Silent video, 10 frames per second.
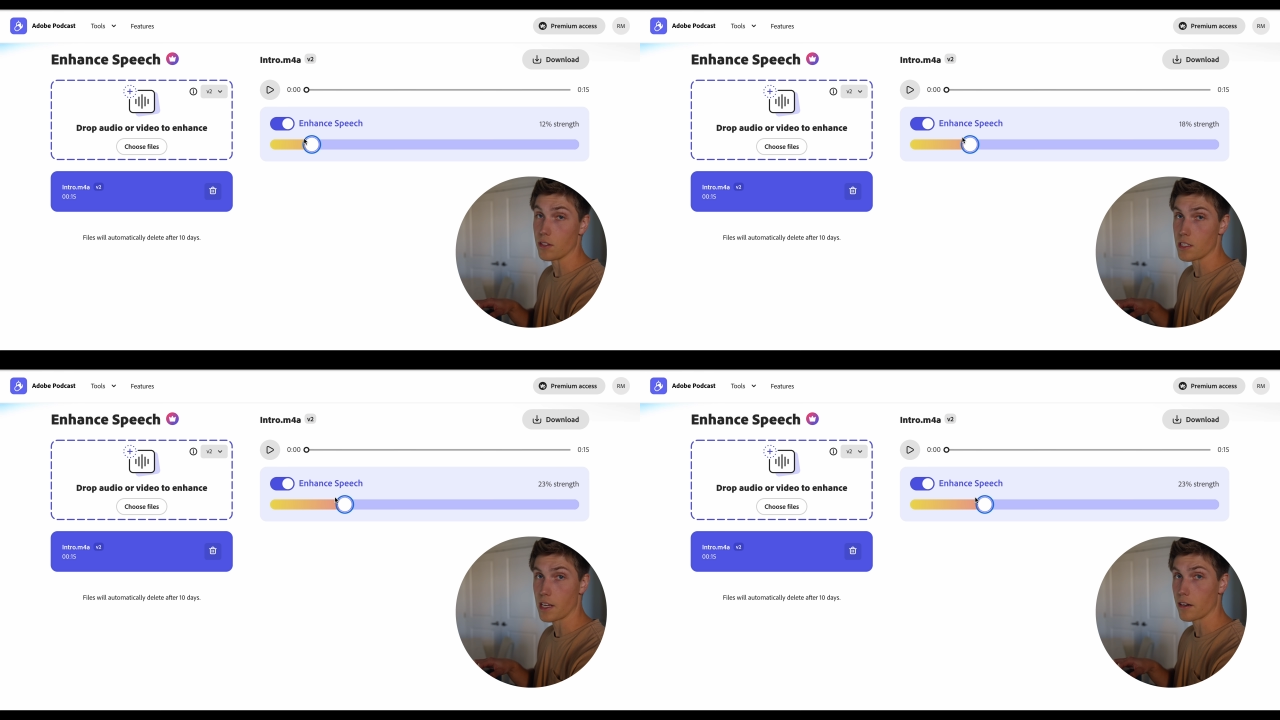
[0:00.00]

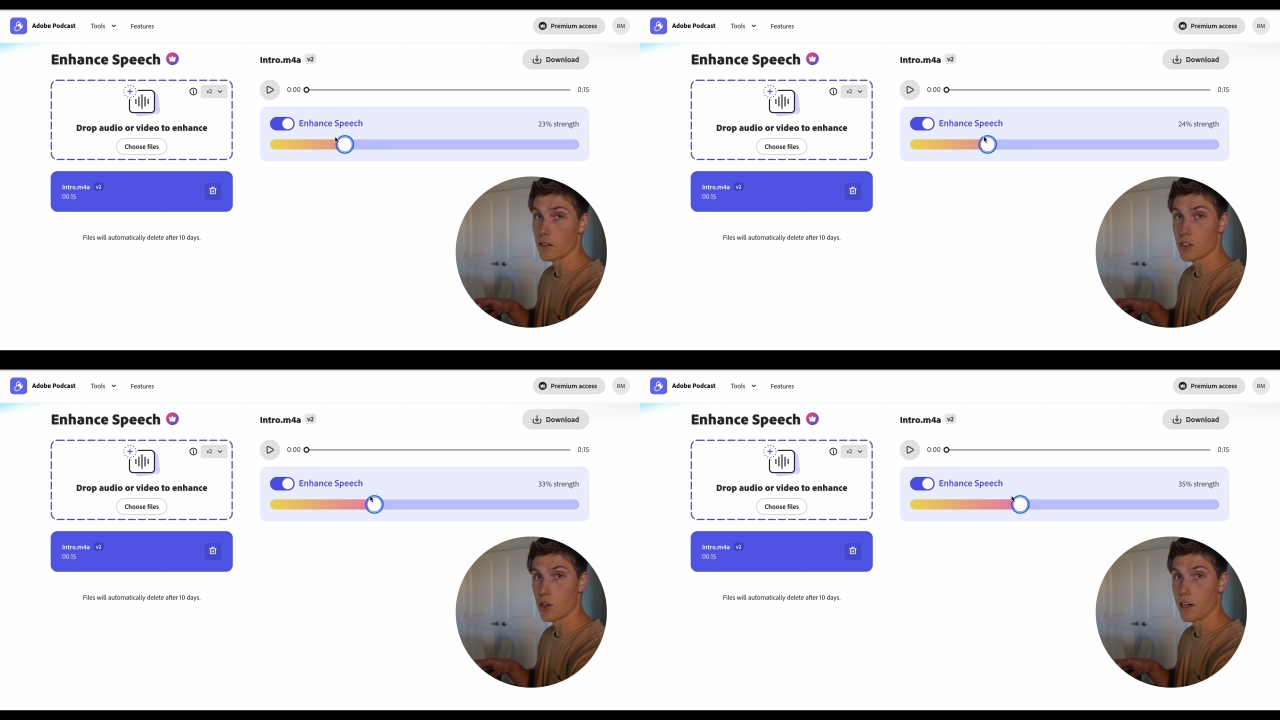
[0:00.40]

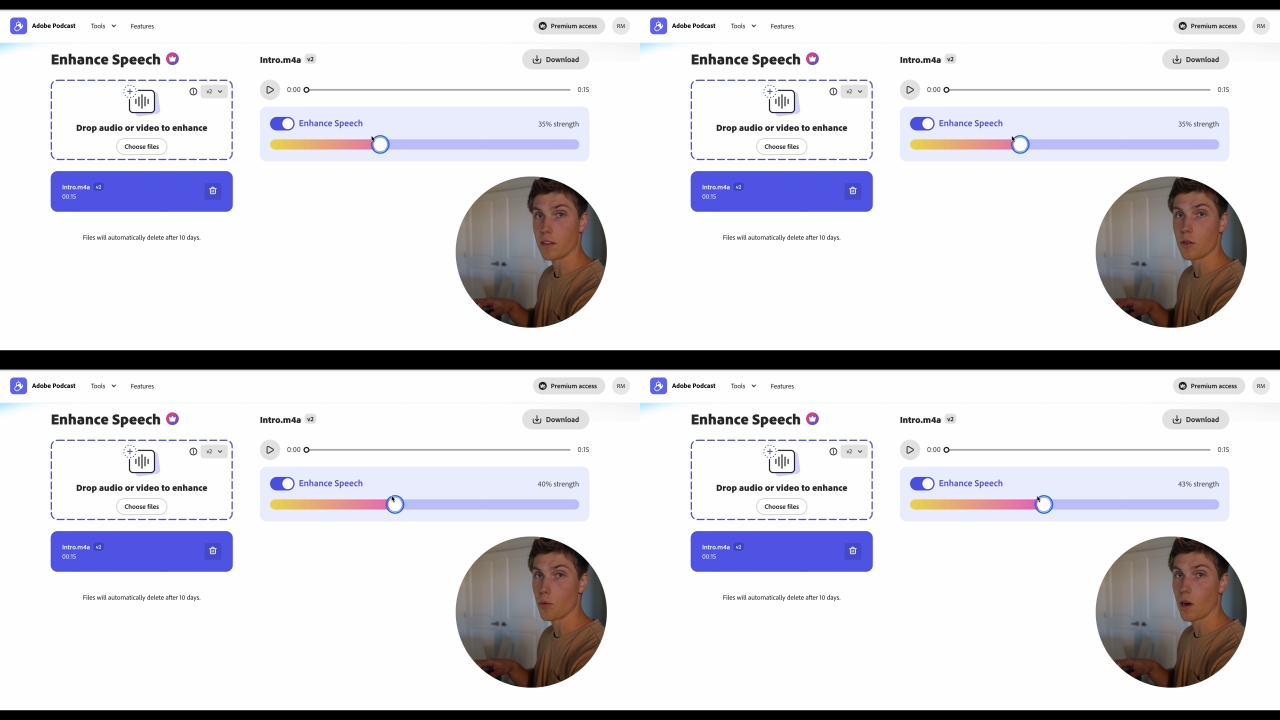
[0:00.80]
desired
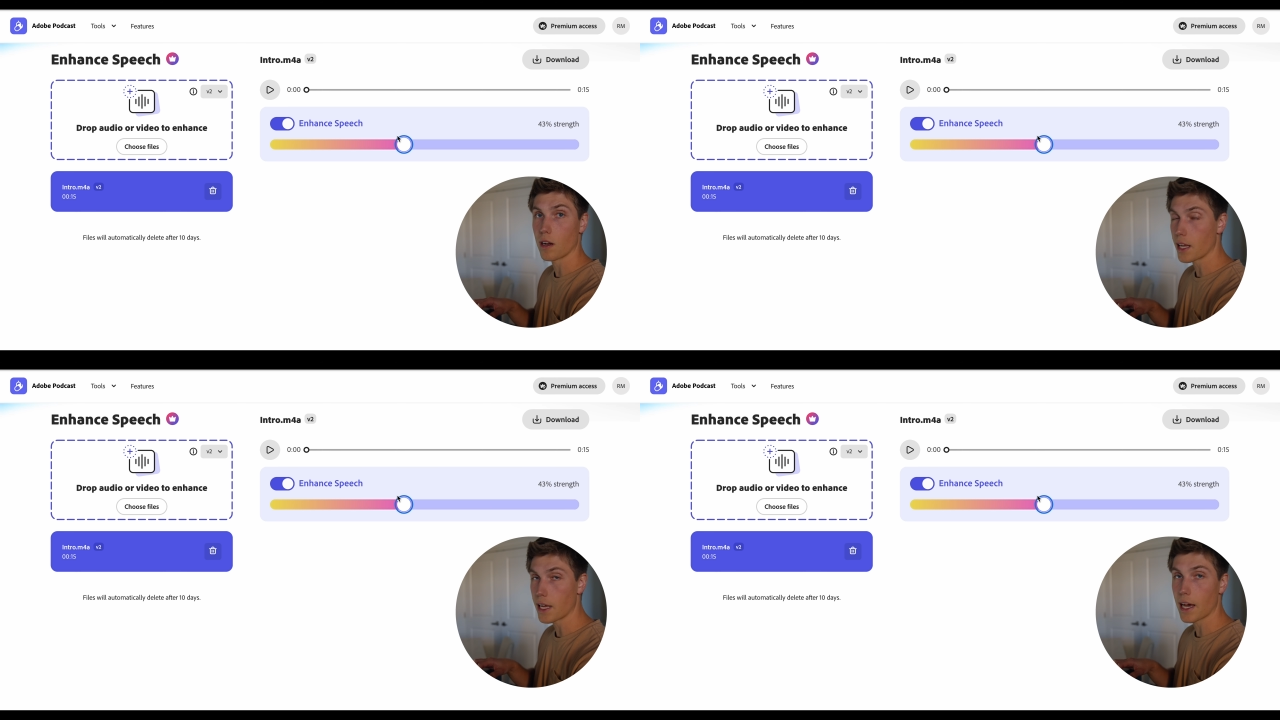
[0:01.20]
strength you
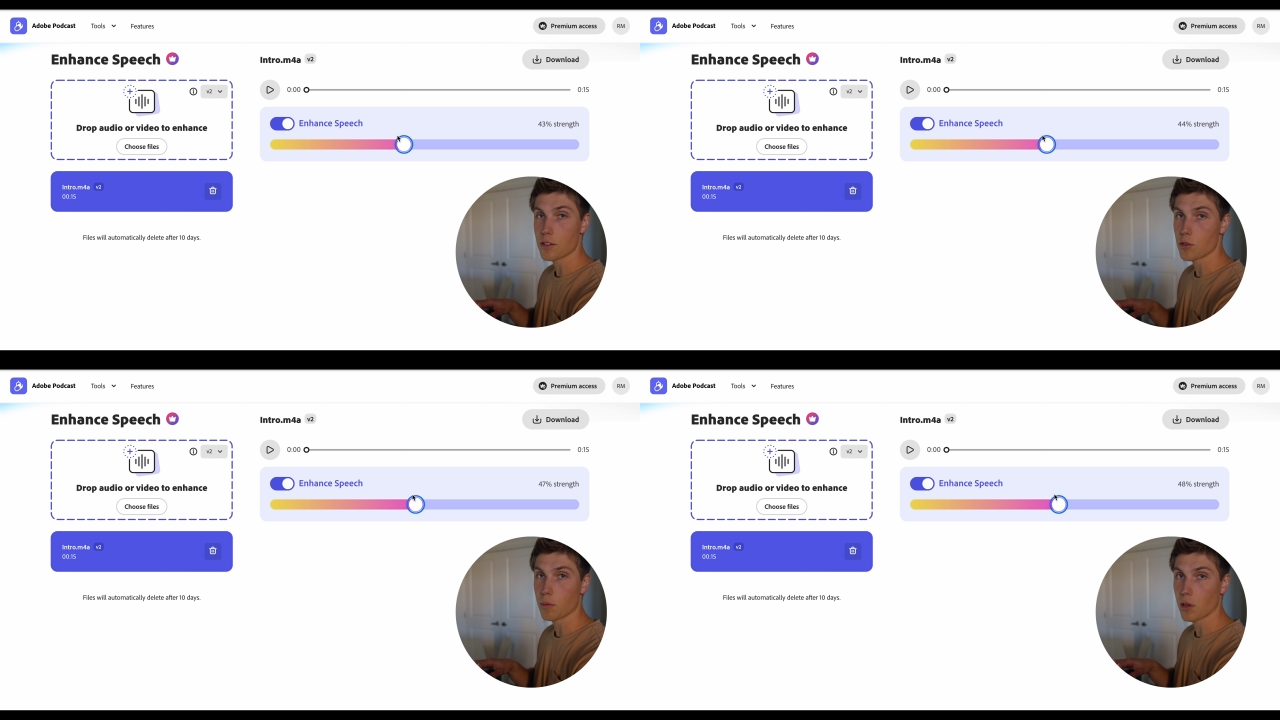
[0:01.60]
want AI
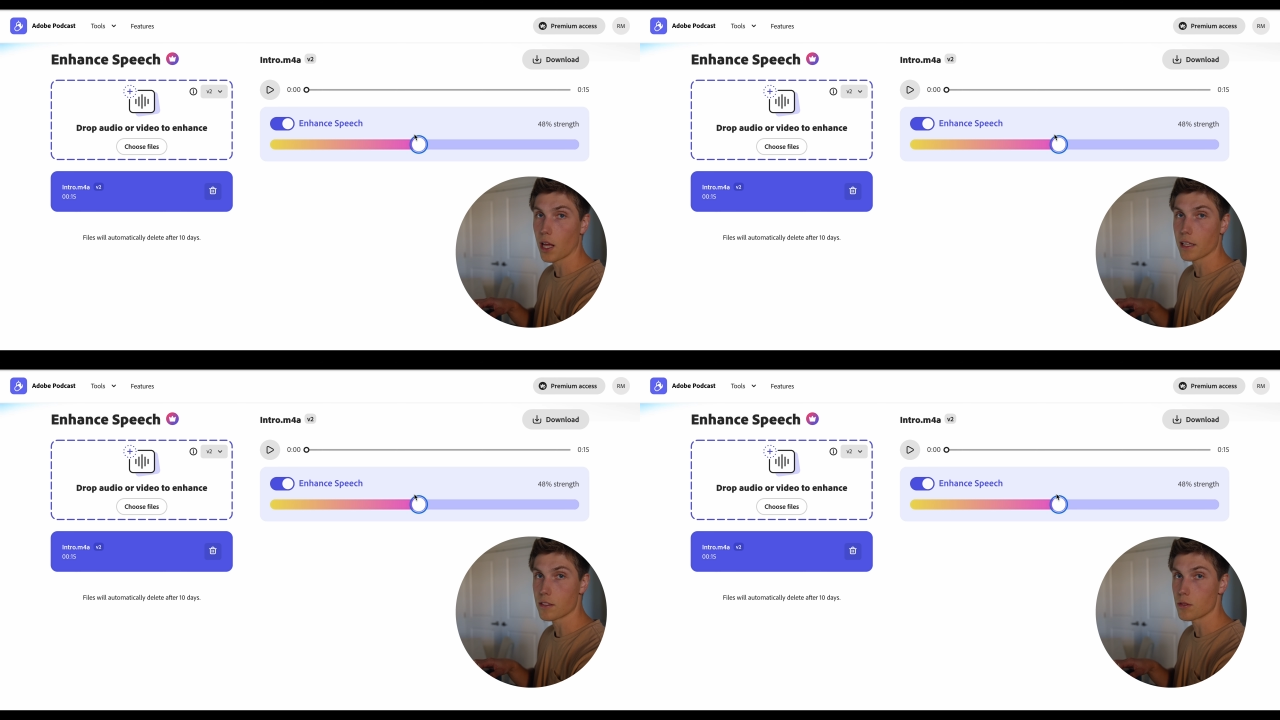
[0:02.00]
to apply